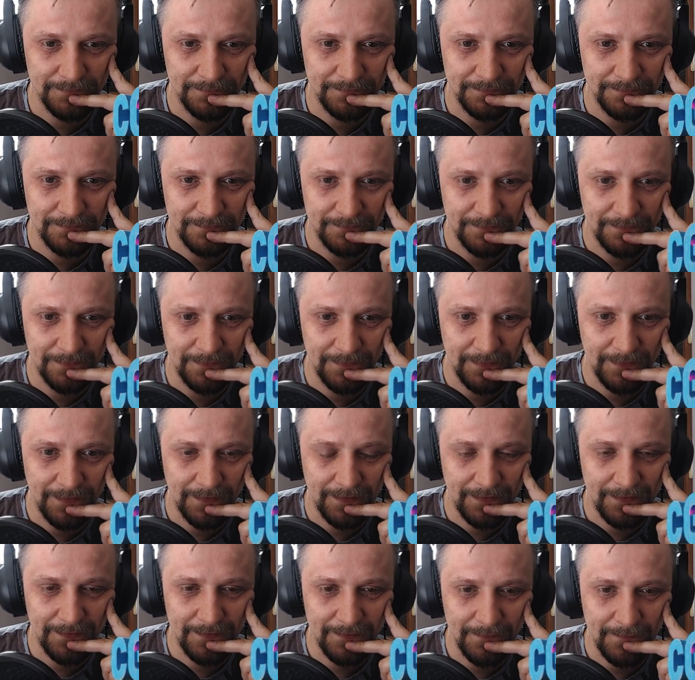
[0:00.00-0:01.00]

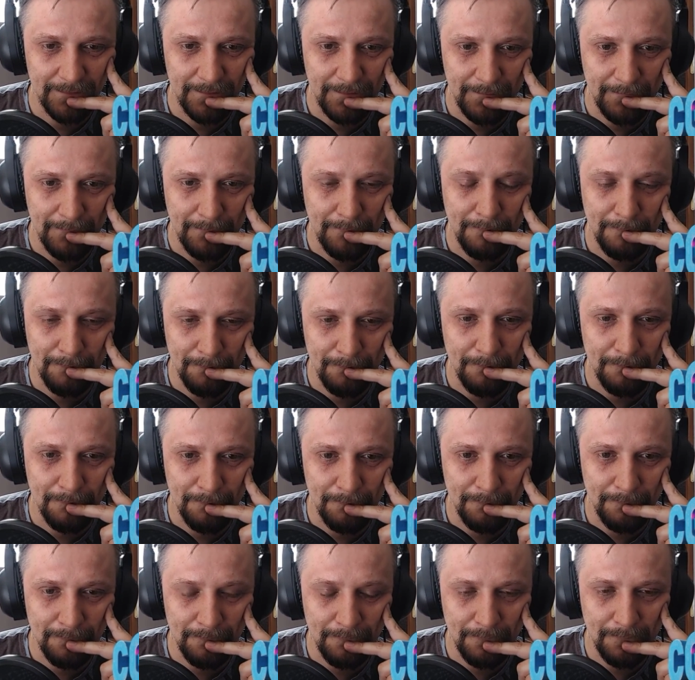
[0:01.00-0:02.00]

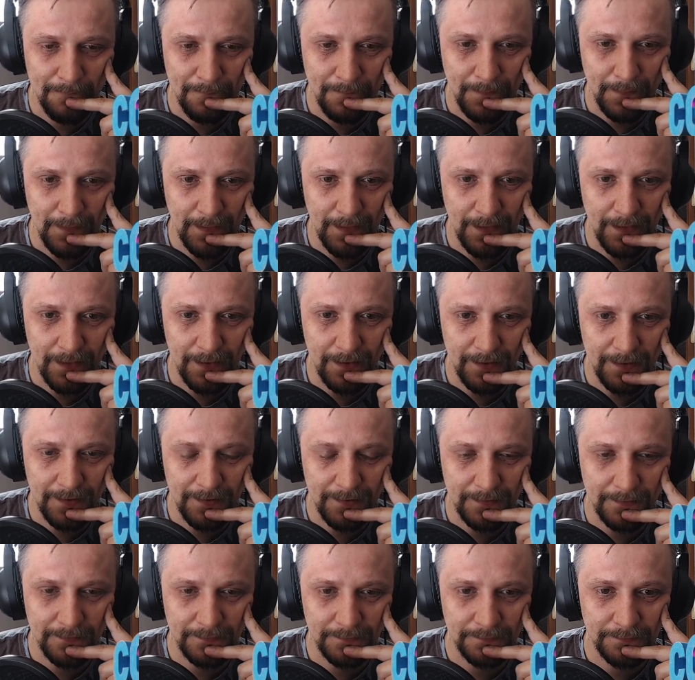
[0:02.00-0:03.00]

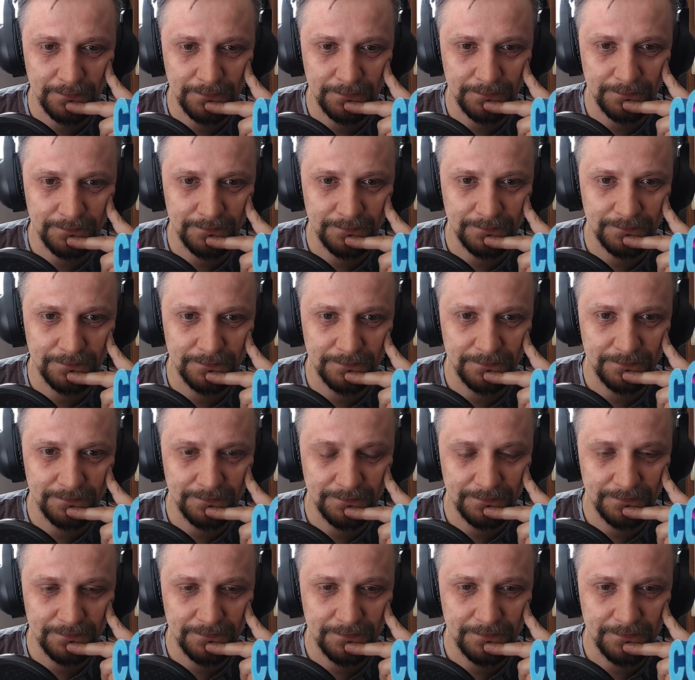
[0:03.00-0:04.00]

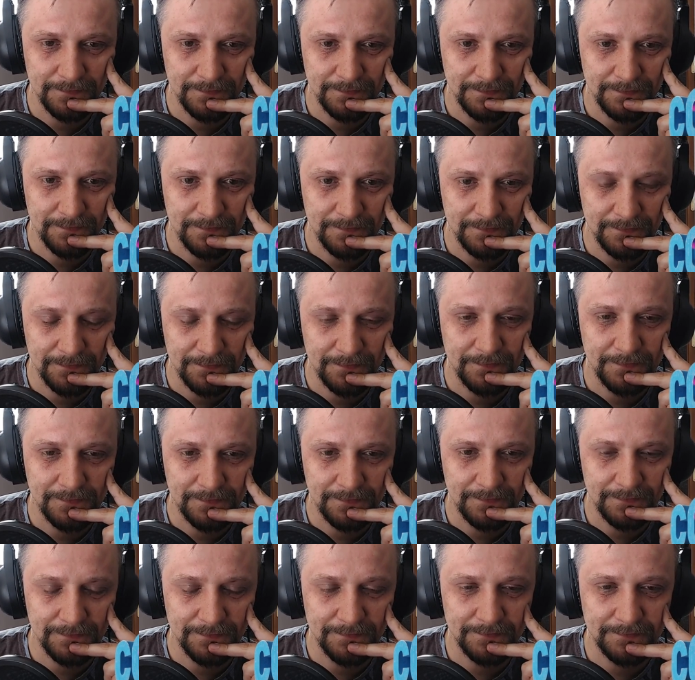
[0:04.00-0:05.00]

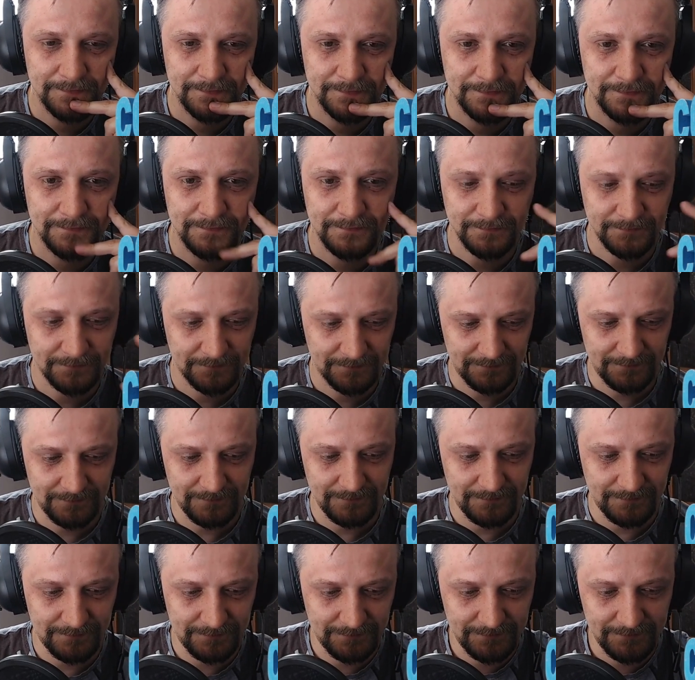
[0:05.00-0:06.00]

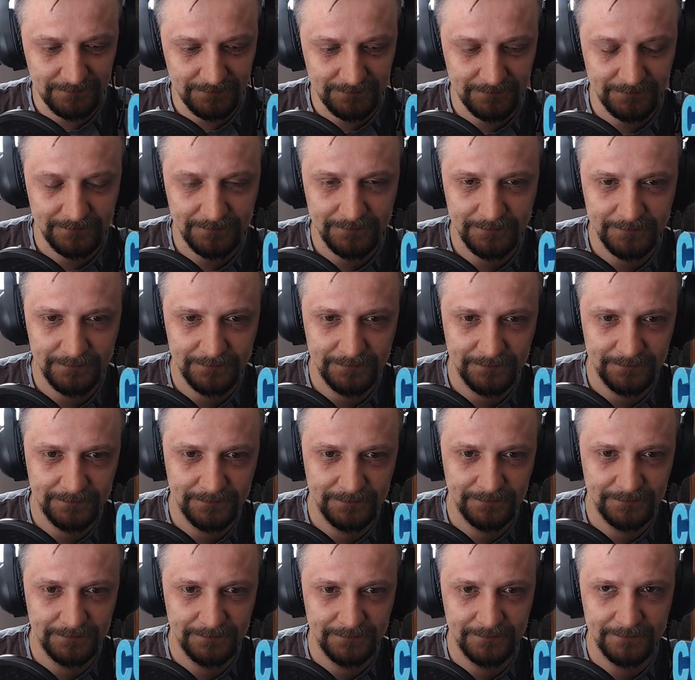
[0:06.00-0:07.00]

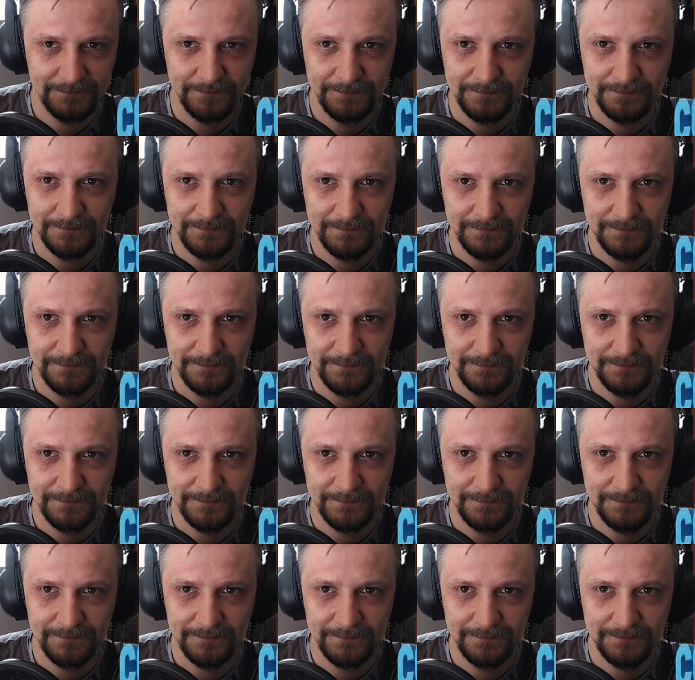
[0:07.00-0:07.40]
(silent)